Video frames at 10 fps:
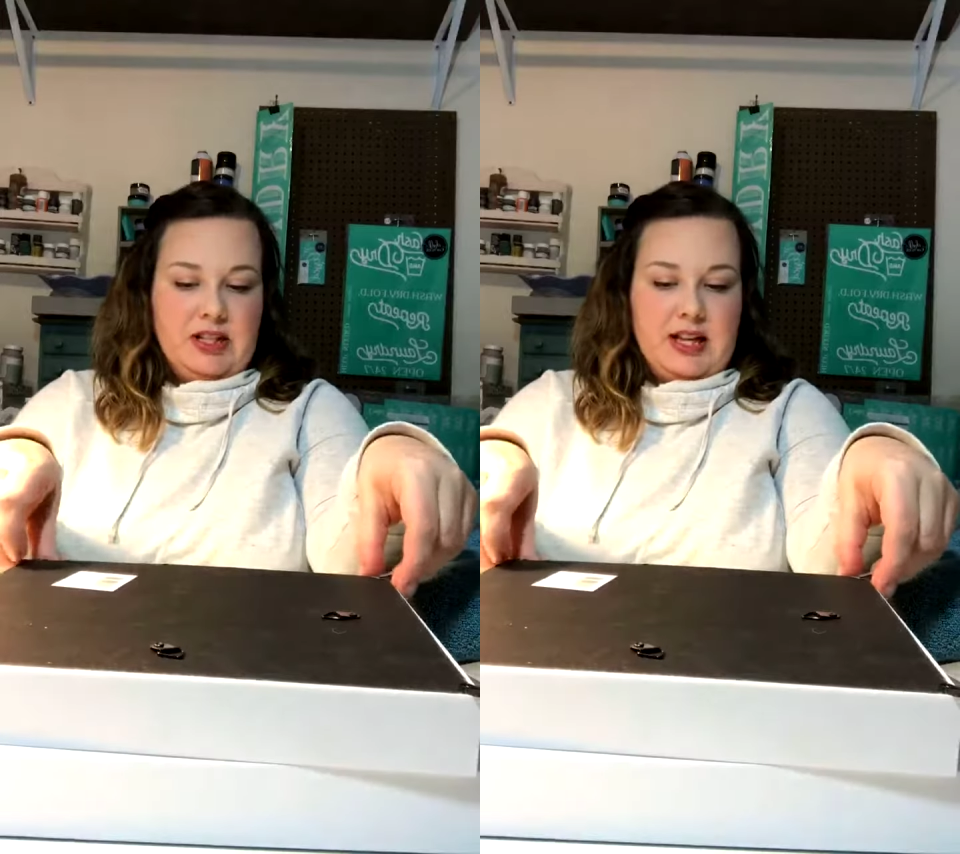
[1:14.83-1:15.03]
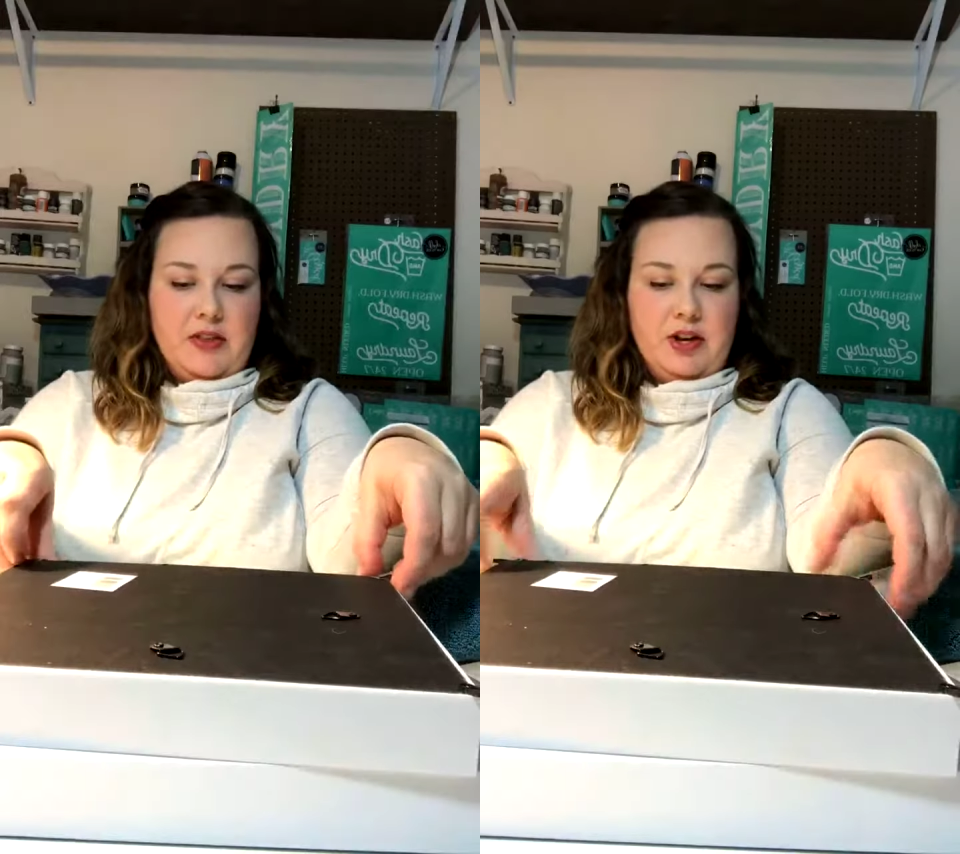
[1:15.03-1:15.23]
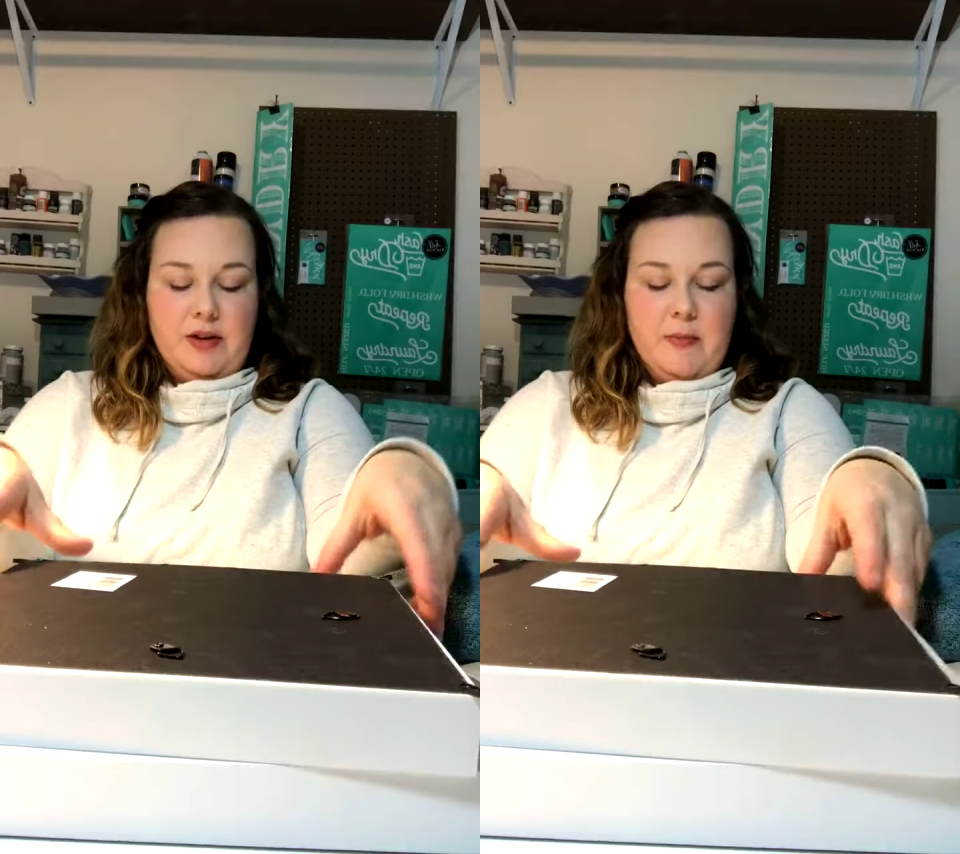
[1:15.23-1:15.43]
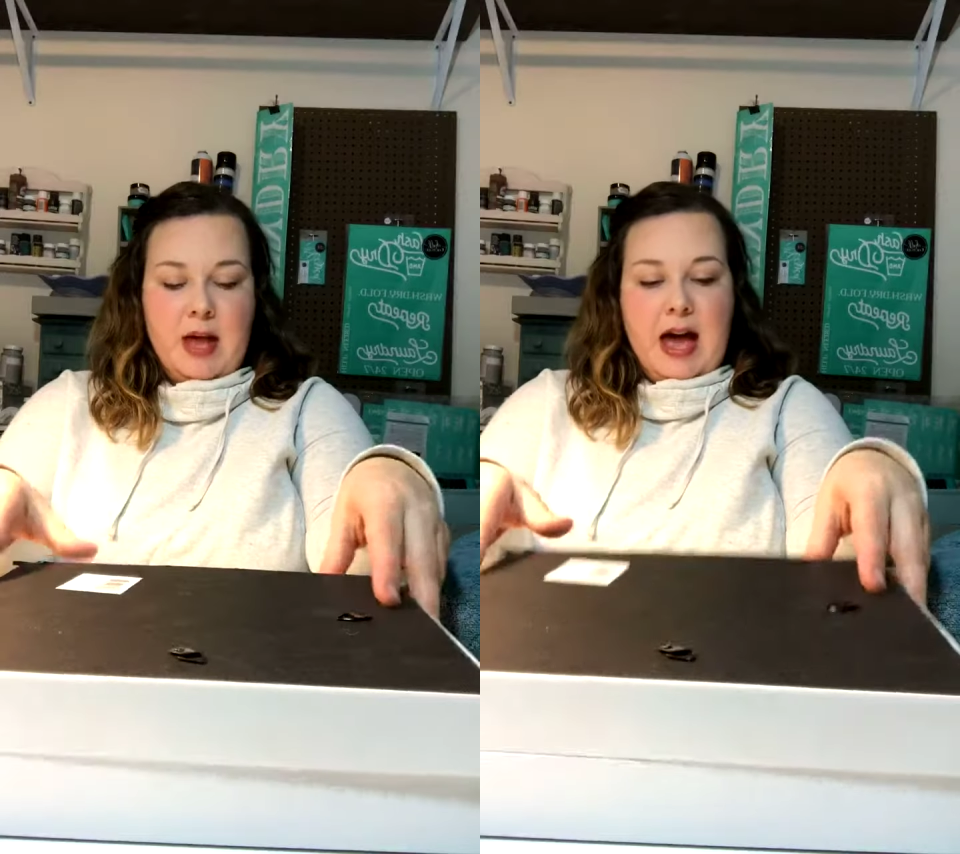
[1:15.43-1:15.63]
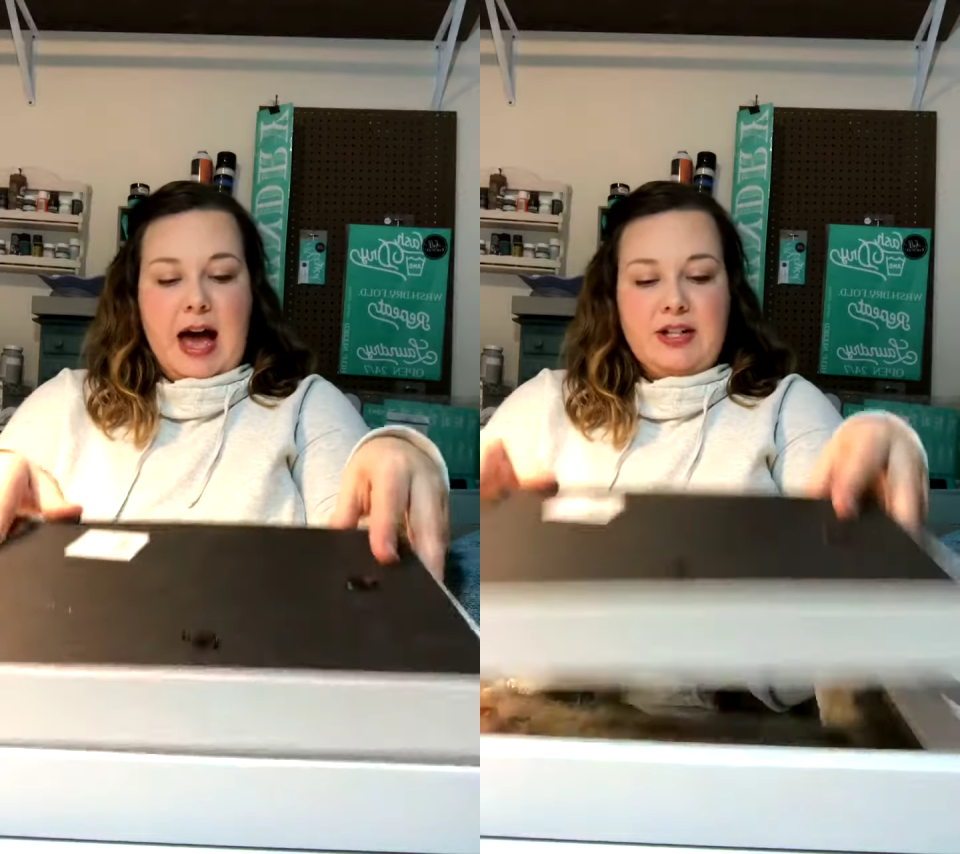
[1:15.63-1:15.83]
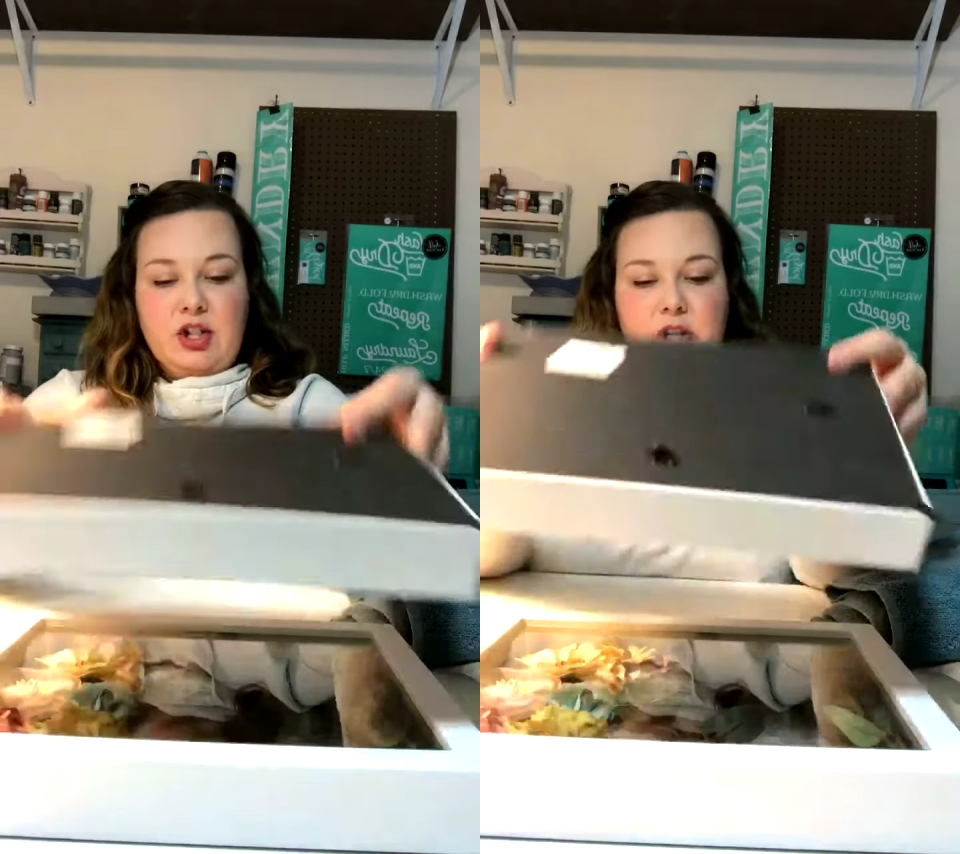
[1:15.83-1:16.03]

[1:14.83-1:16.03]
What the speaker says: together. I took